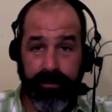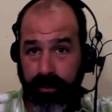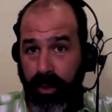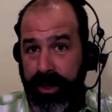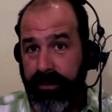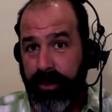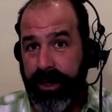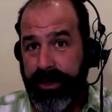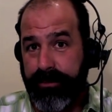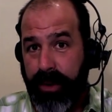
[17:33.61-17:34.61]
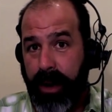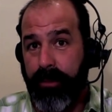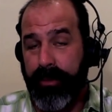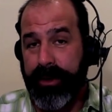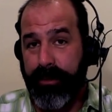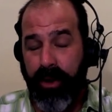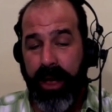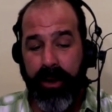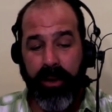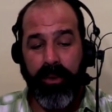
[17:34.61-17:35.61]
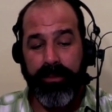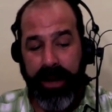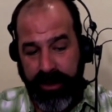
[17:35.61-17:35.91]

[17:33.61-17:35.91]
one of which, probably the primary one,